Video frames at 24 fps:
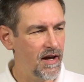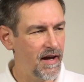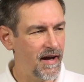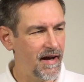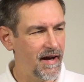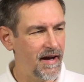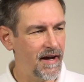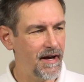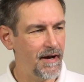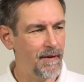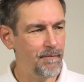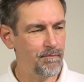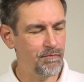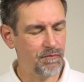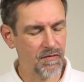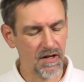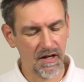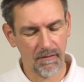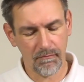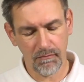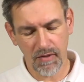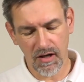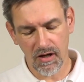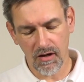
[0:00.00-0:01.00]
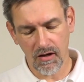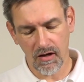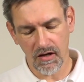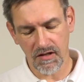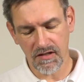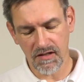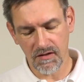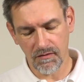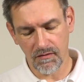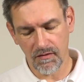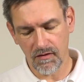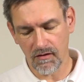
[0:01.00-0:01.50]

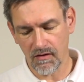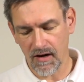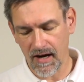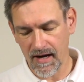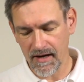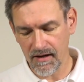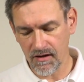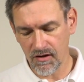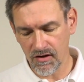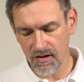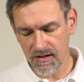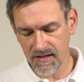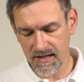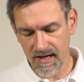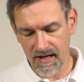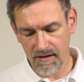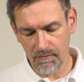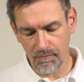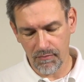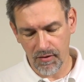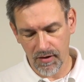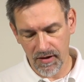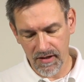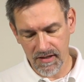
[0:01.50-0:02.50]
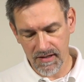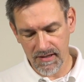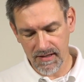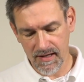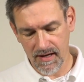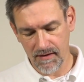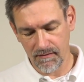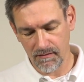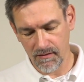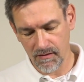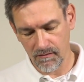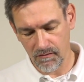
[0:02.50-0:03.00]
Because if you're under
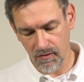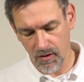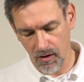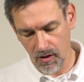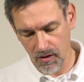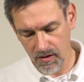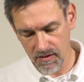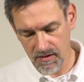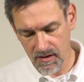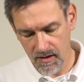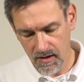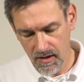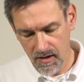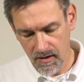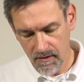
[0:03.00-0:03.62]
10.7 volt,